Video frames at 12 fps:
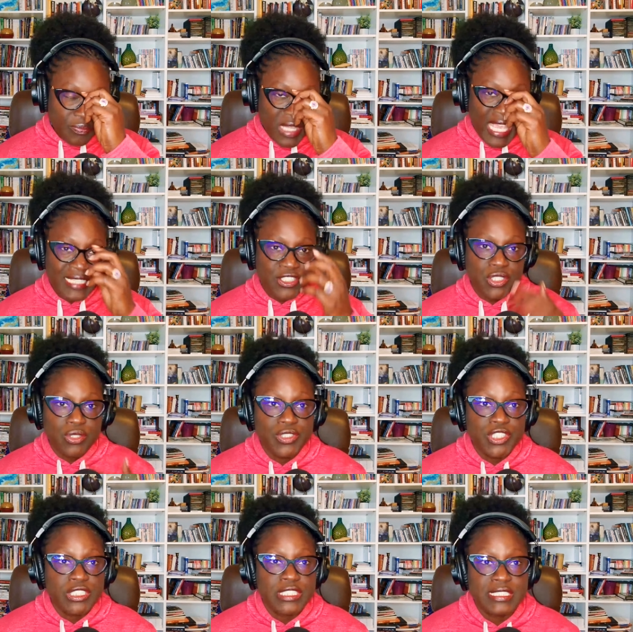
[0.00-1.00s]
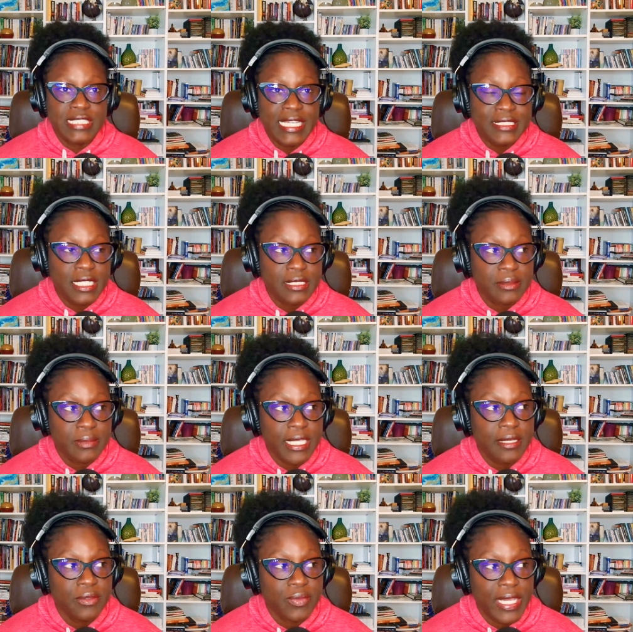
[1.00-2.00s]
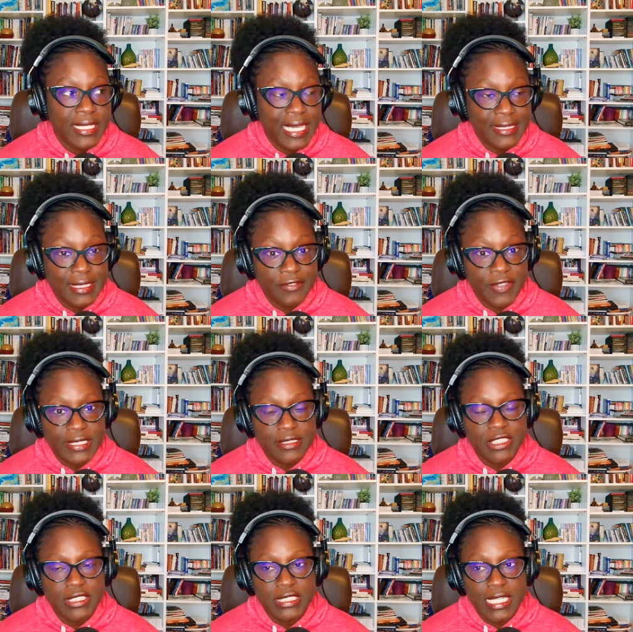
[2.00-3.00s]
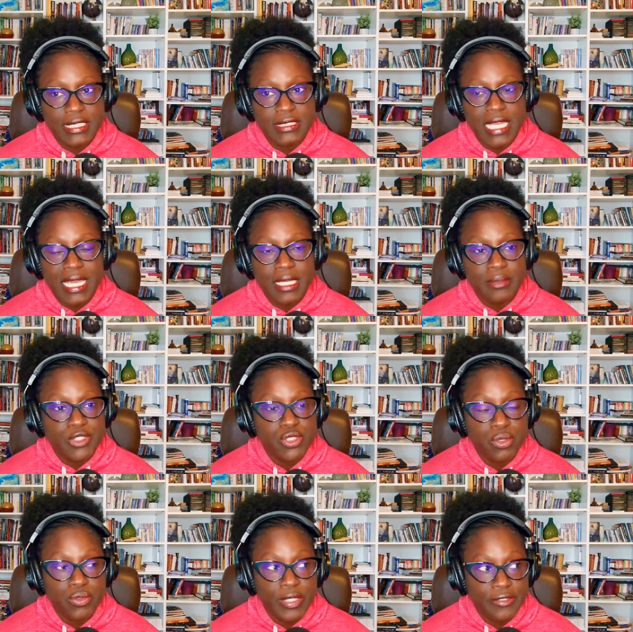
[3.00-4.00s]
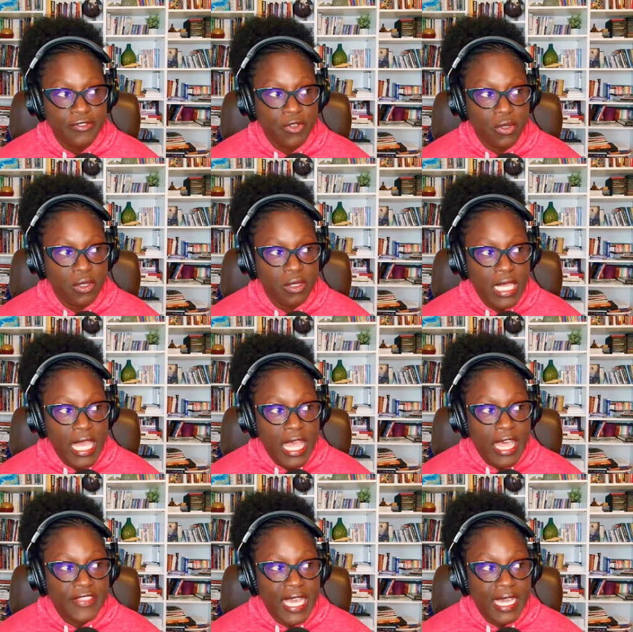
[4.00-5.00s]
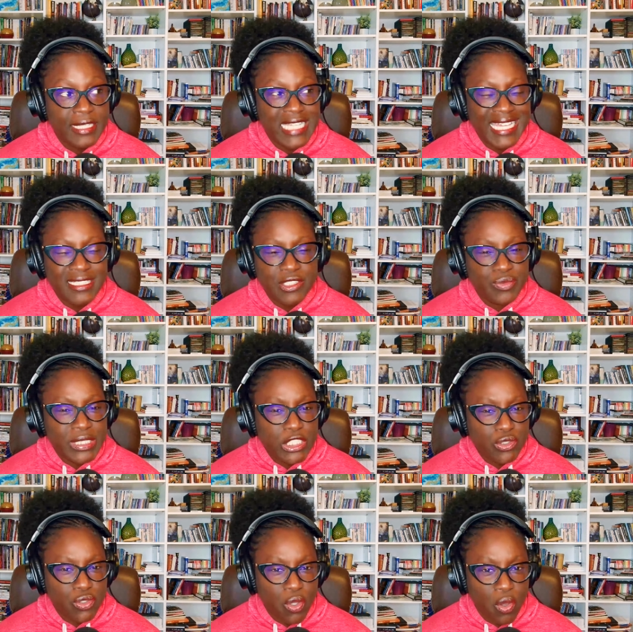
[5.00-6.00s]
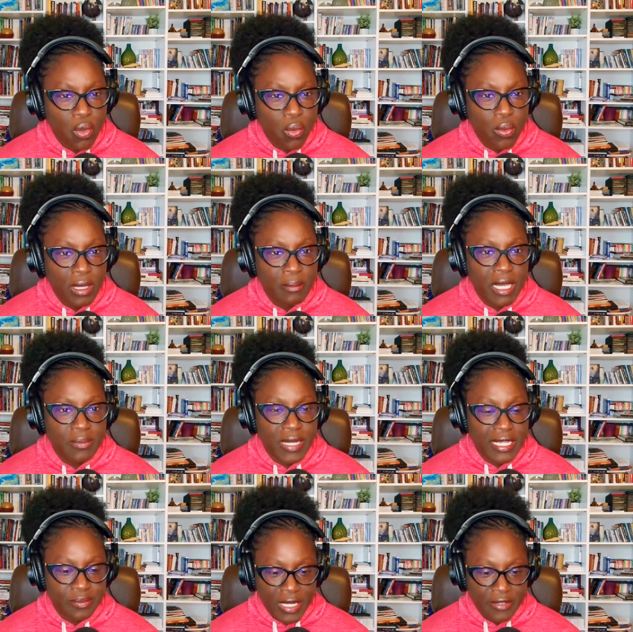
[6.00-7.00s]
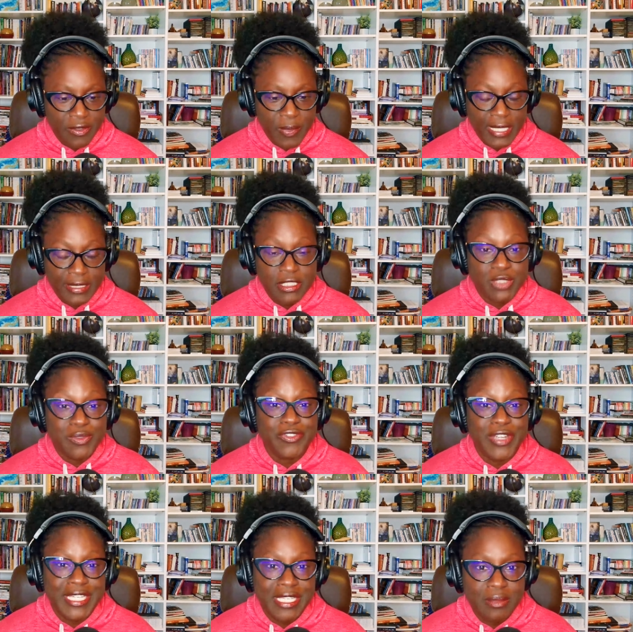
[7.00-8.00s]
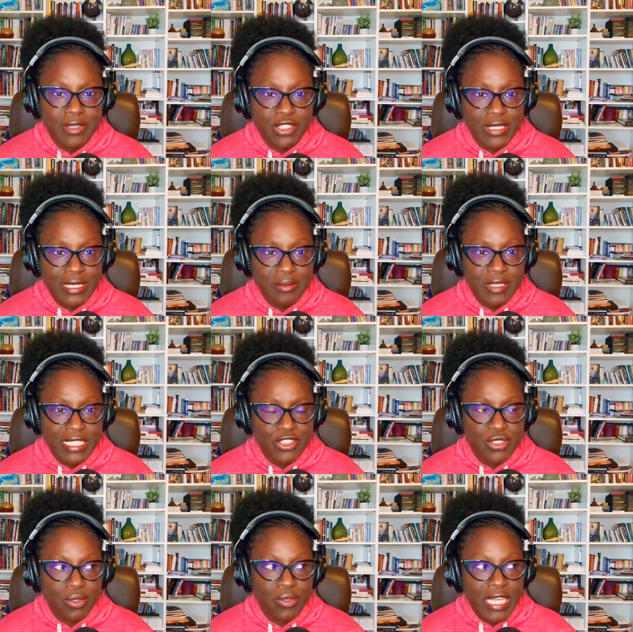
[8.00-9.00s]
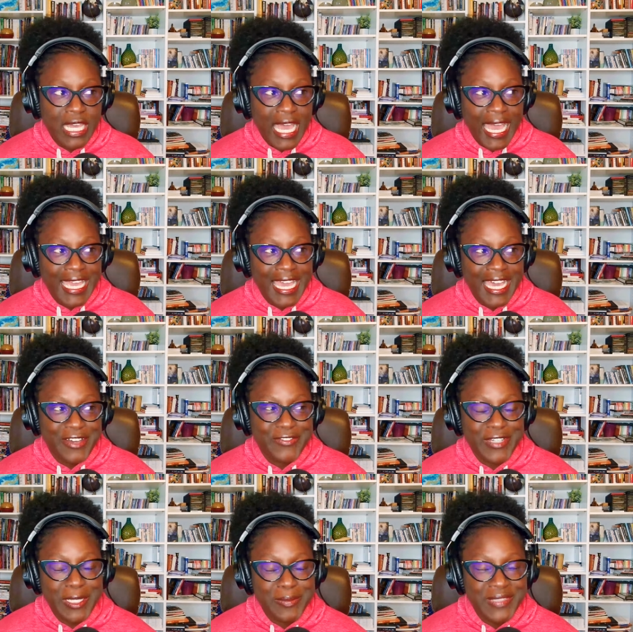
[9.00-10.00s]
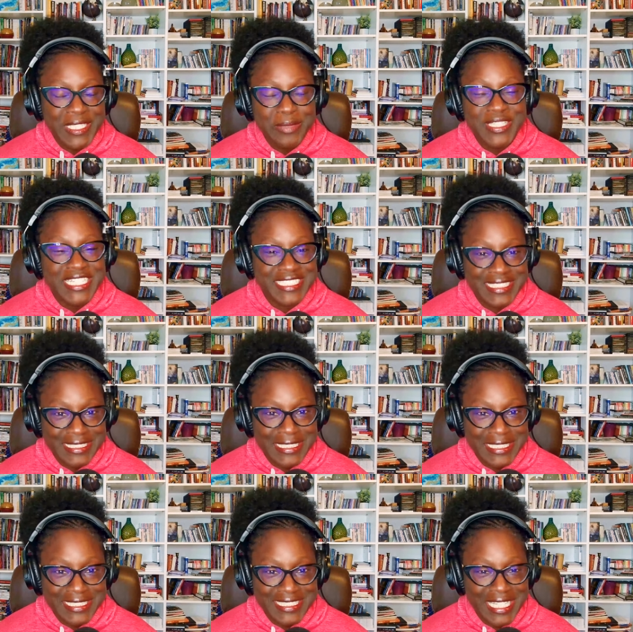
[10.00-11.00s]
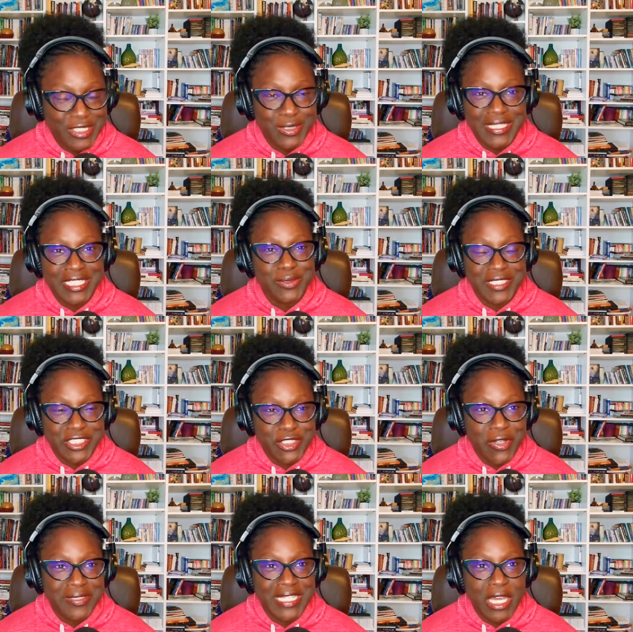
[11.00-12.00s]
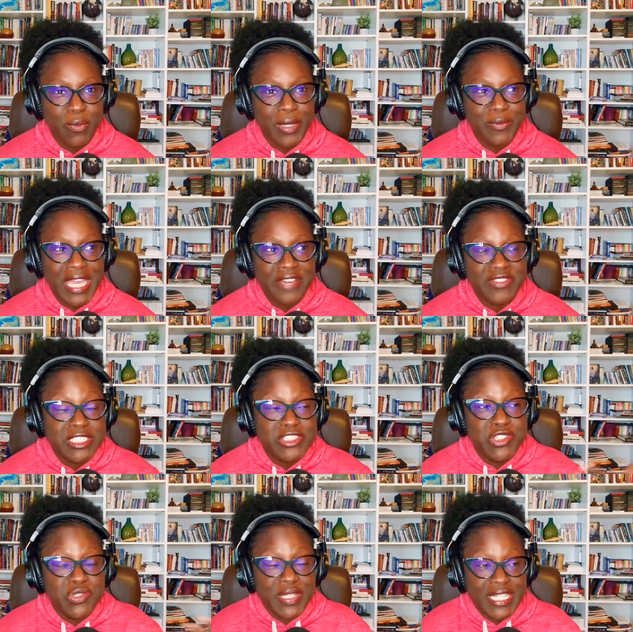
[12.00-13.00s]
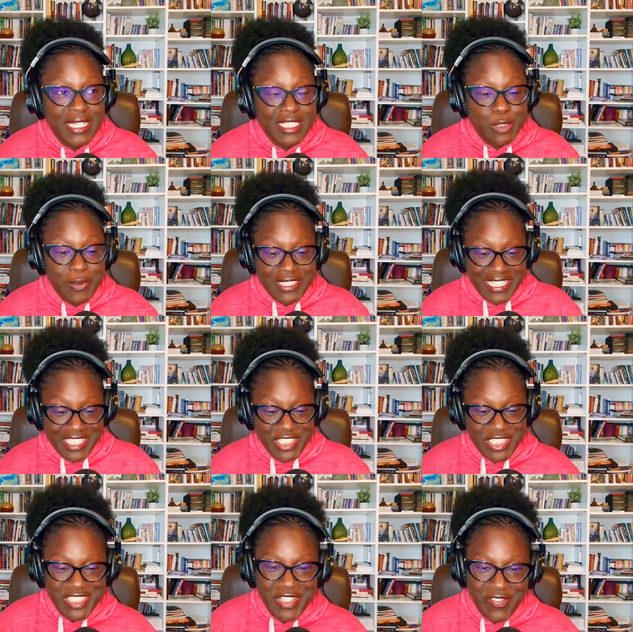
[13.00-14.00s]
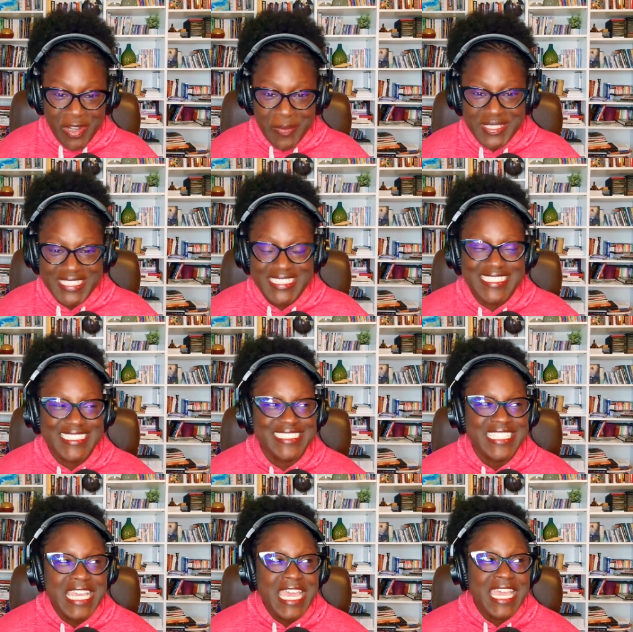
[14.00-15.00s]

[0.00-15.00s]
And so she's then telling me, right at the event, she says, I am so grateful that I didn't really know about private practice before I came into EBS. So I have EBS disease. That's what it's called now, where we have these great expectations of our businesses.